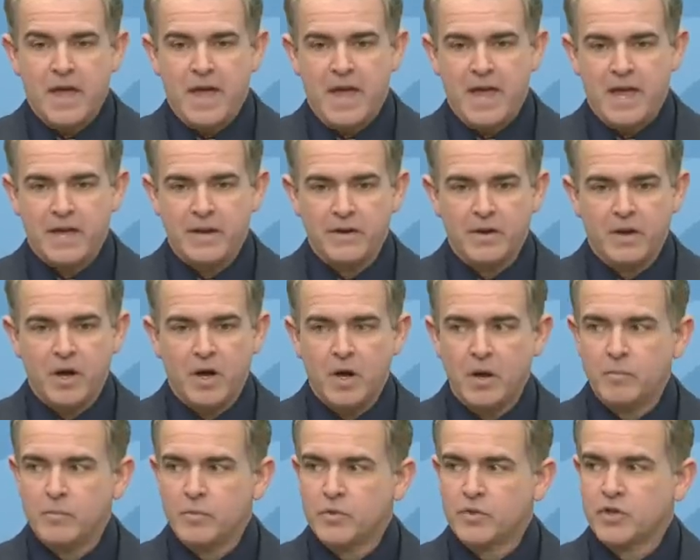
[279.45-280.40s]
And
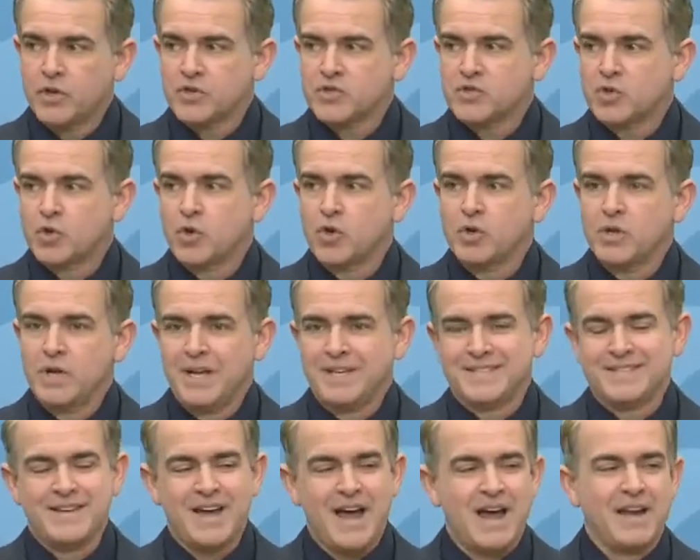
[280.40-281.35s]
um, there's,
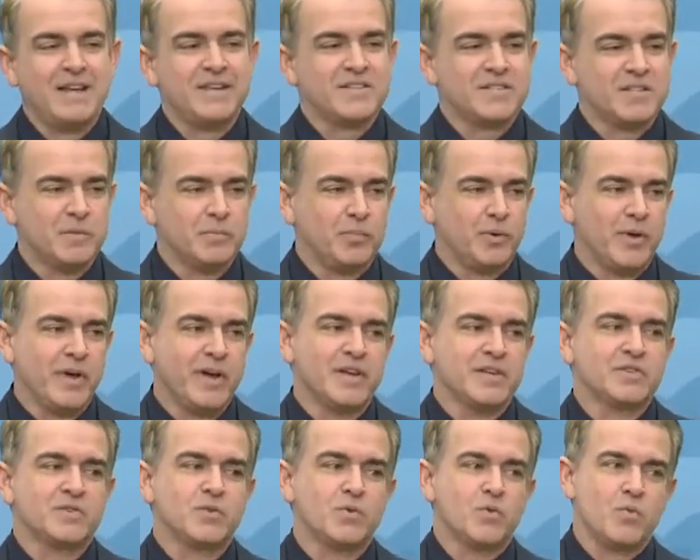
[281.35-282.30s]
it's not as simple
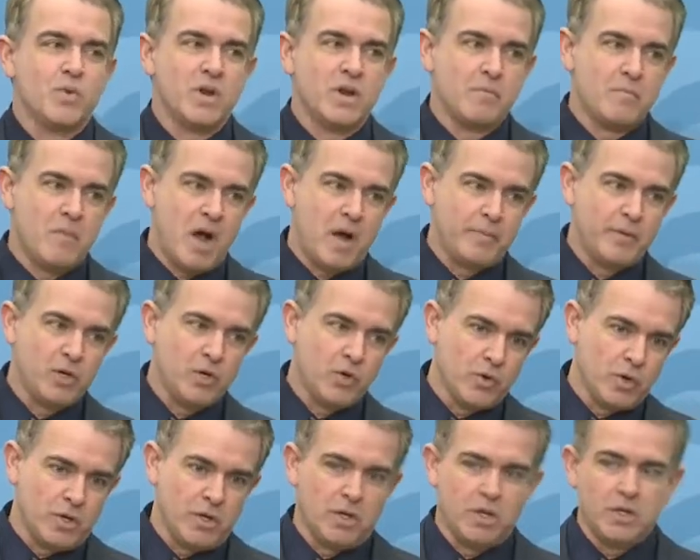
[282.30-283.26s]
as when a mommy
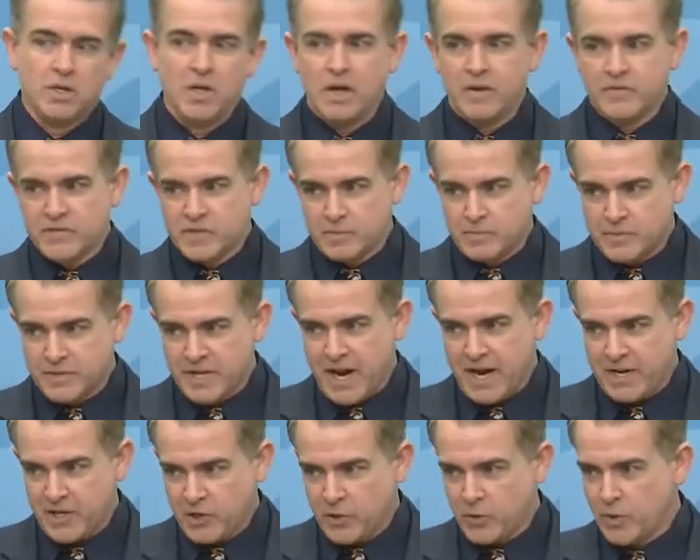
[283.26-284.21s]
gorilla loves a
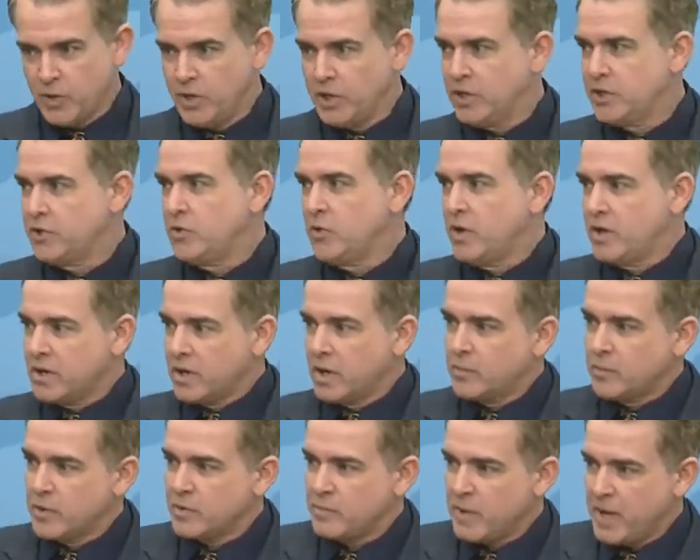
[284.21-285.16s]
daddy gorilla, you end
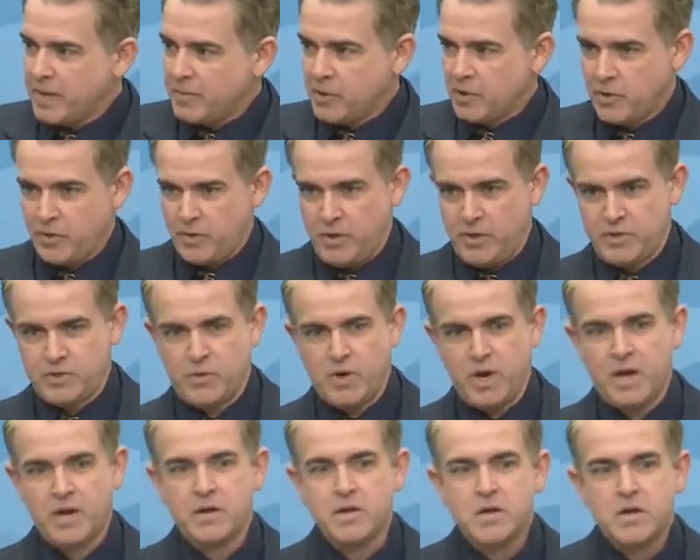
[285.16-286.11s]
up with baby gorillas,
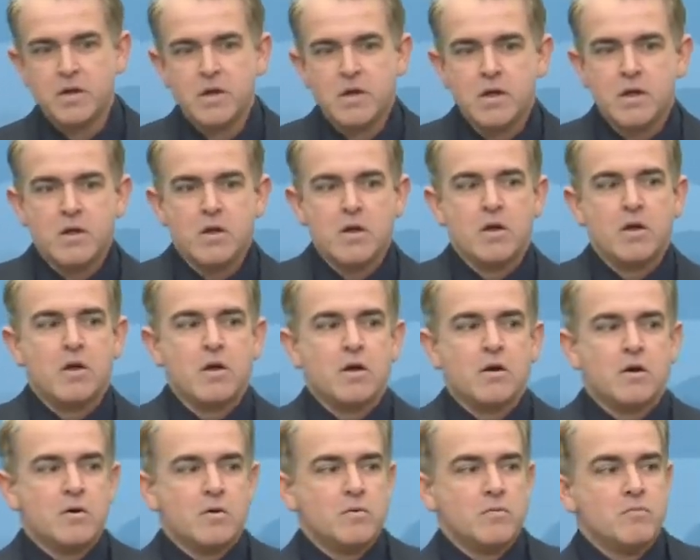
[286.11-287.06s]
right?
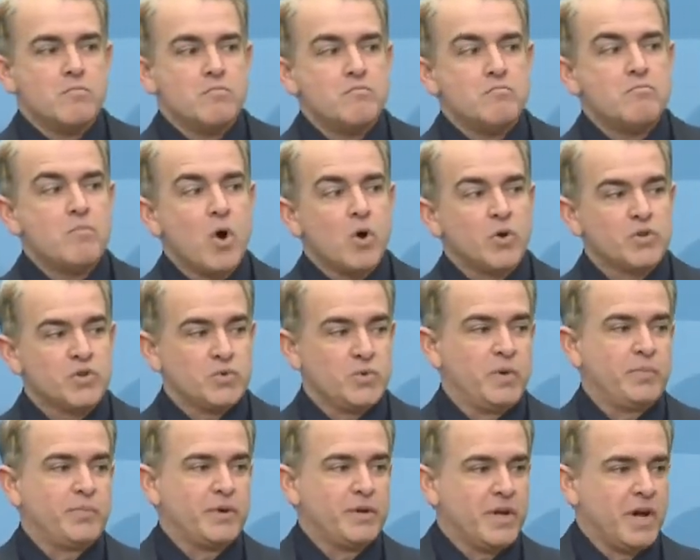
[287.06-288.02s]
most
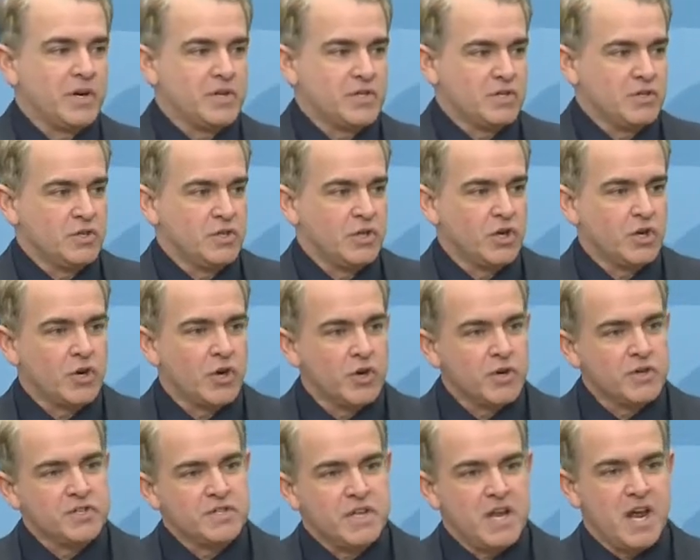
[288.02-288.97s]
reproduction that
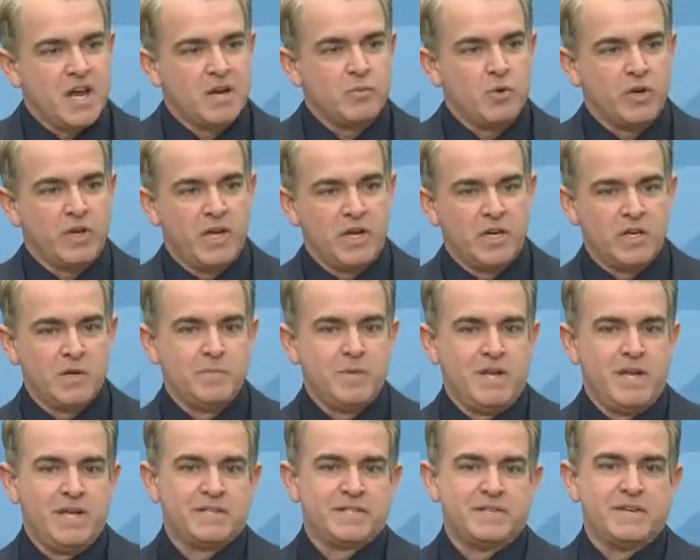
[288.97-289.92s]
occurs in the animal kingdom
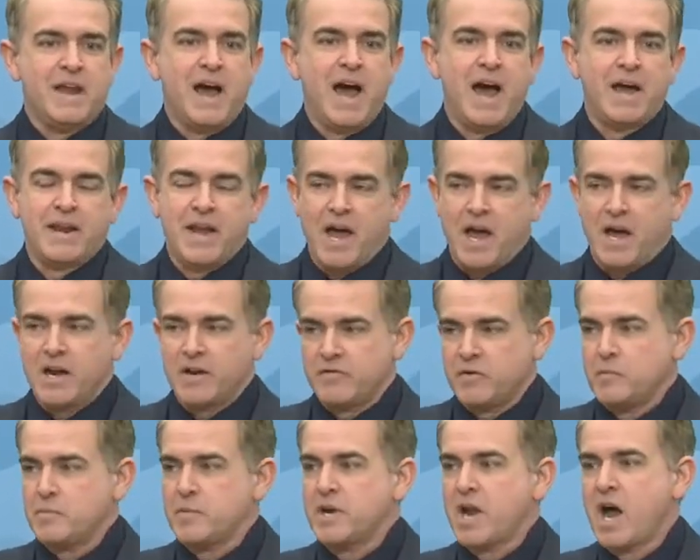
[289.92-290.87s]
is not out
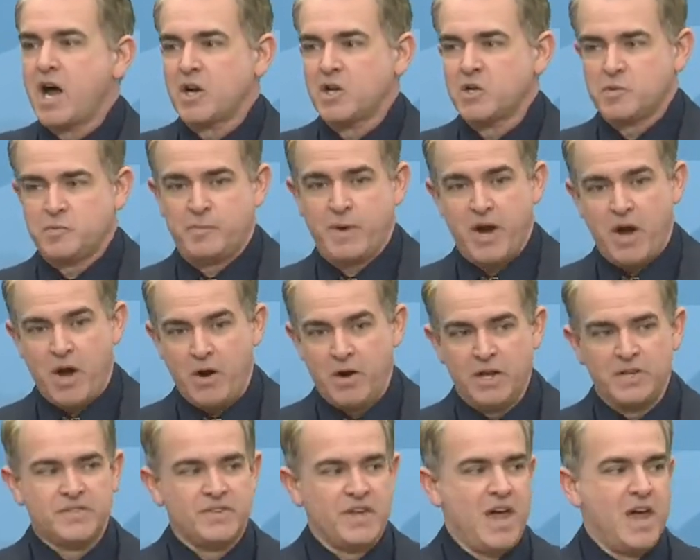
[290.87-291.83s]
of a monogamous pair.
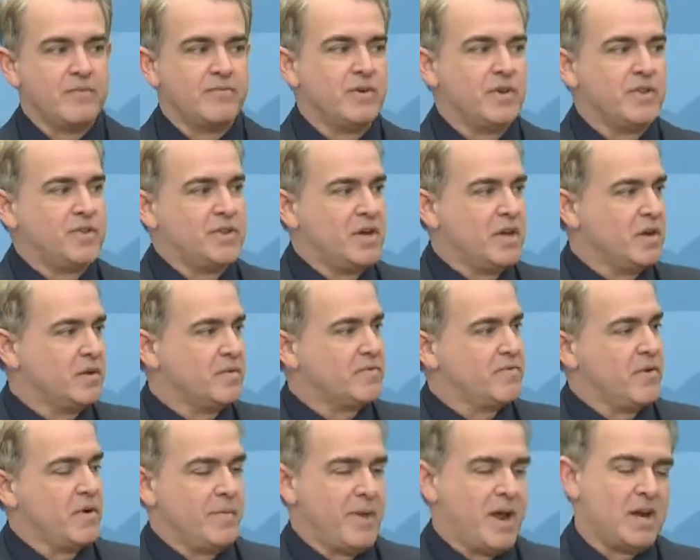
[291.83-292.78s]
It's everything
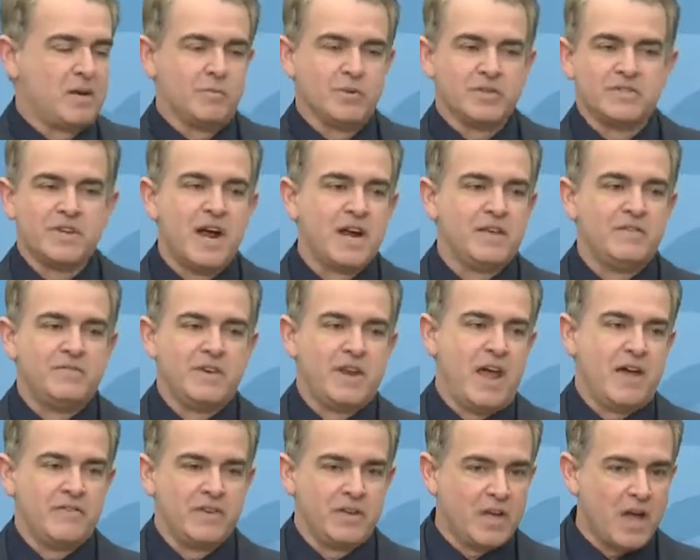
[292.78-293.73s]
from animals not even
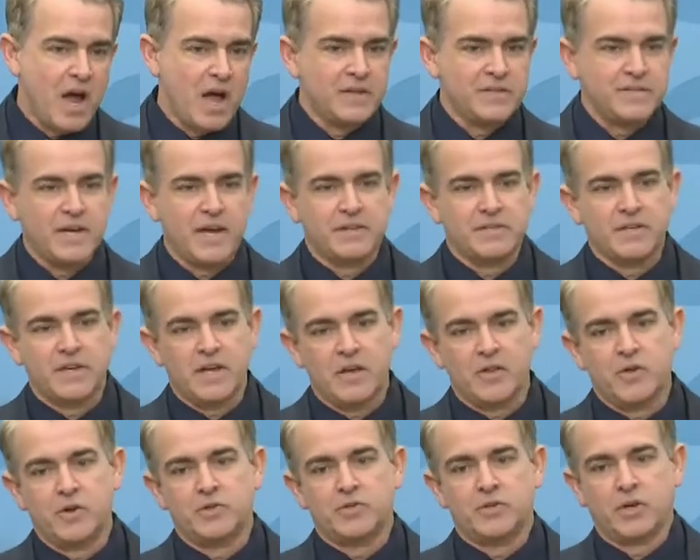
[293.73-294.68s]
having contact
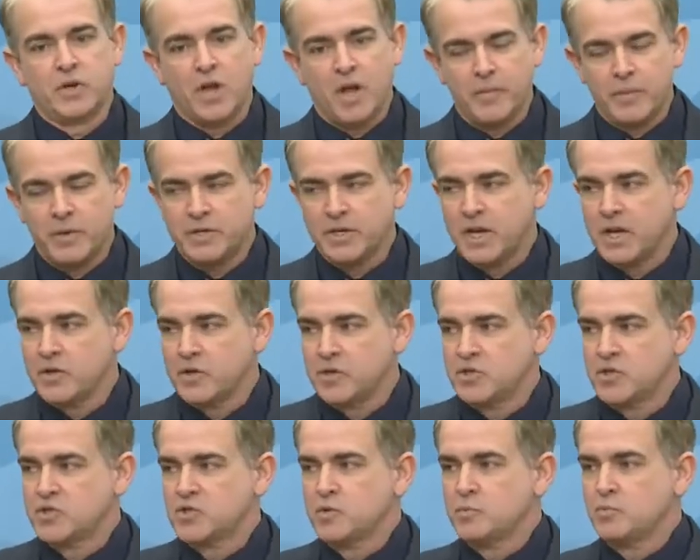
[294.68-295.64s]
together to coming together
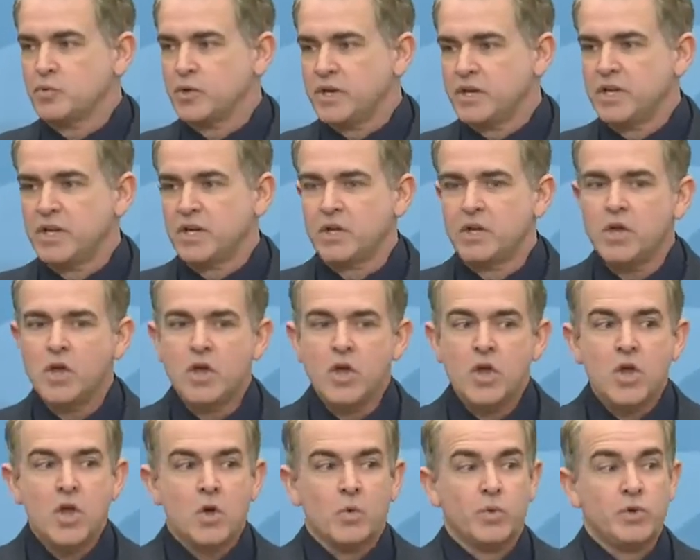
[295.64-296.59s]
just to breeding.
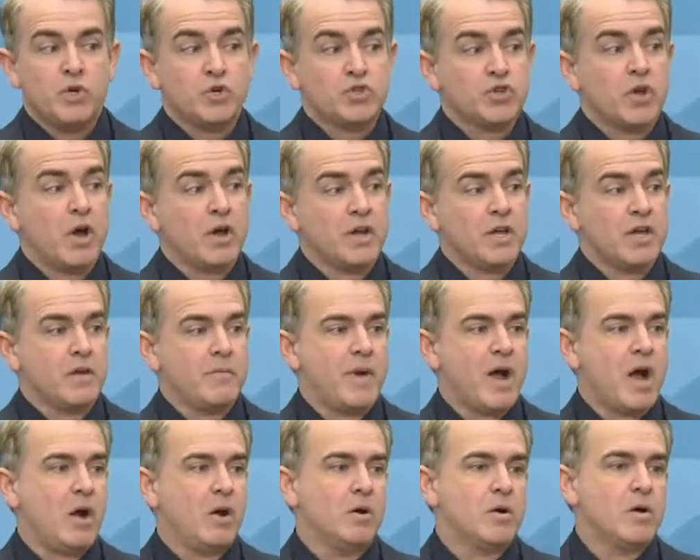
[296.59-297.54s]
When you're talking
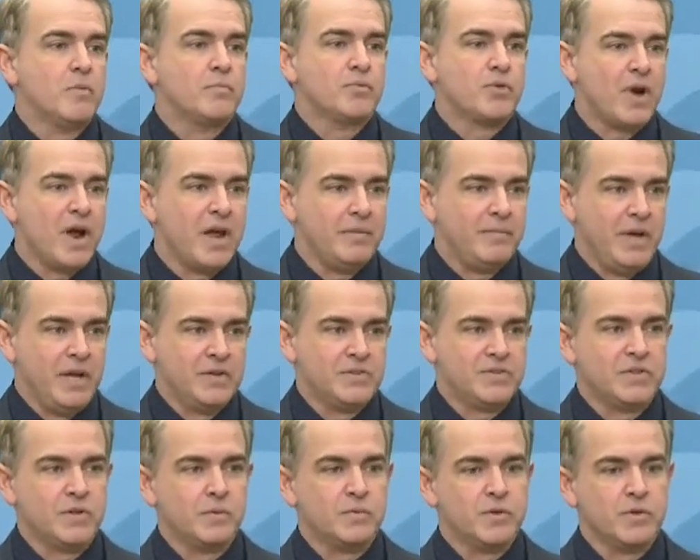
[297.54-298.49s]
about
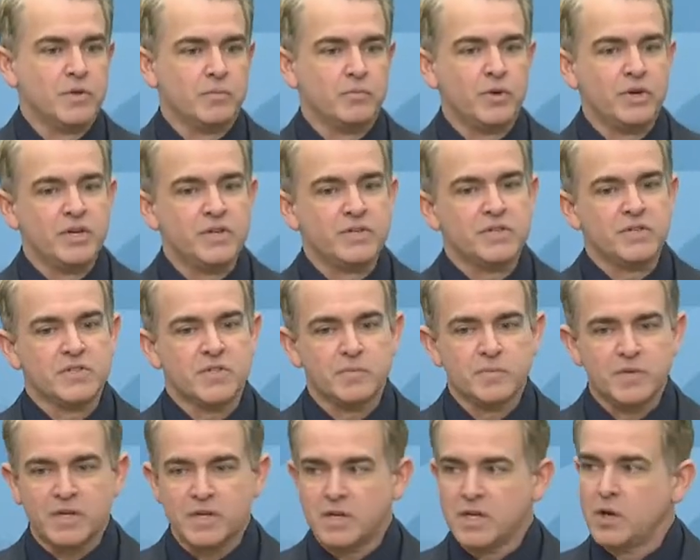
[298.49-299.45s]
primates, the, the breeding
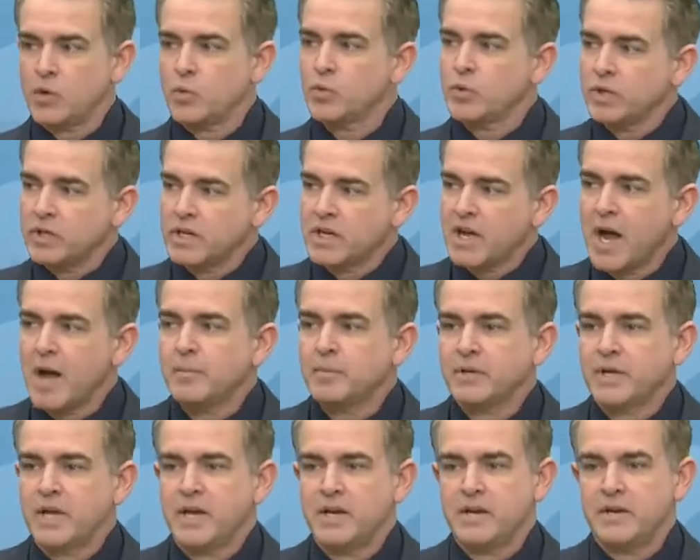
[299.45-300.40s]
systems can get really
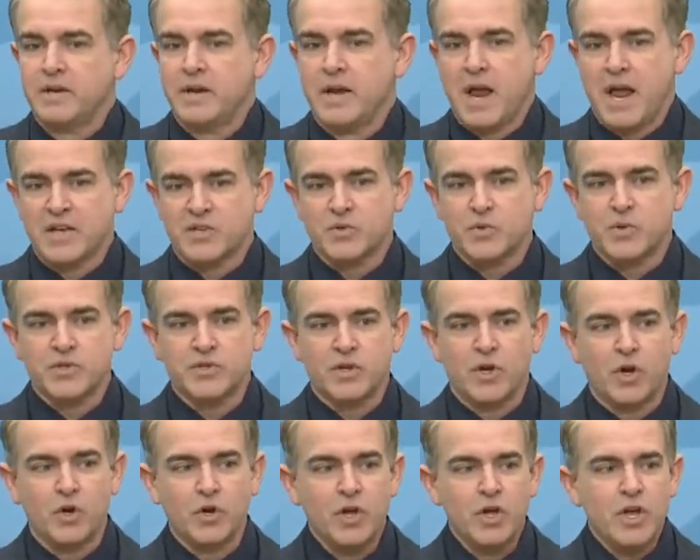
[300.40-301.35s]
complicated. And as a
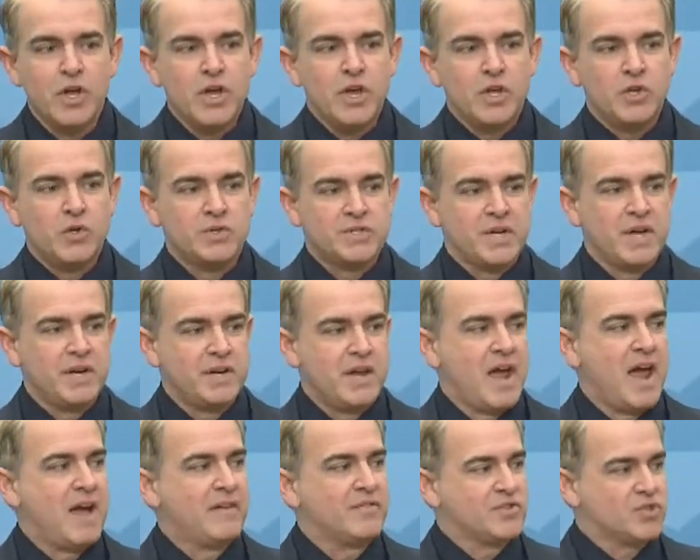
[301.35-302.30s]
result, you tend
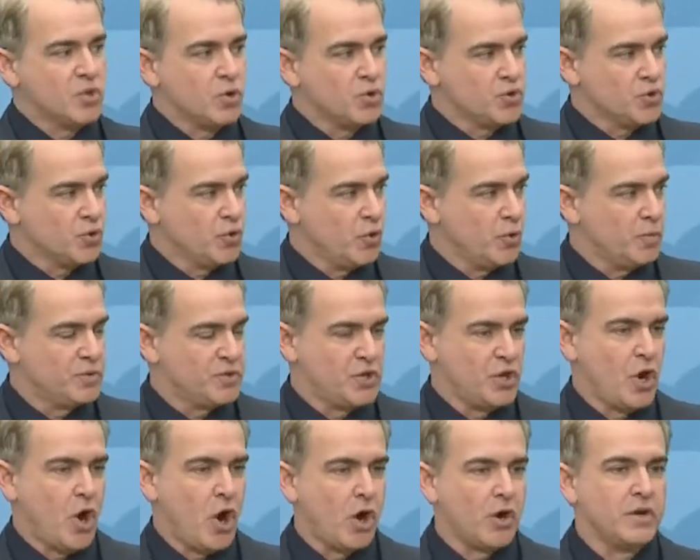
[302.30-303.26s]
to have social groups
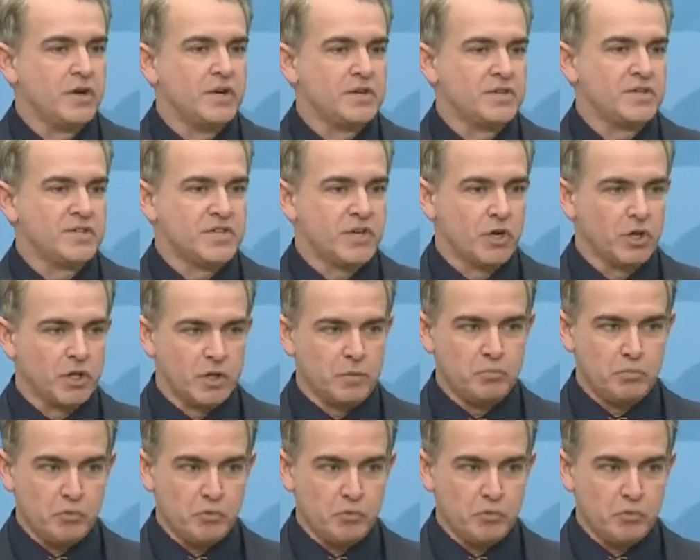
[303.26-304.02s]
that aren't necessarily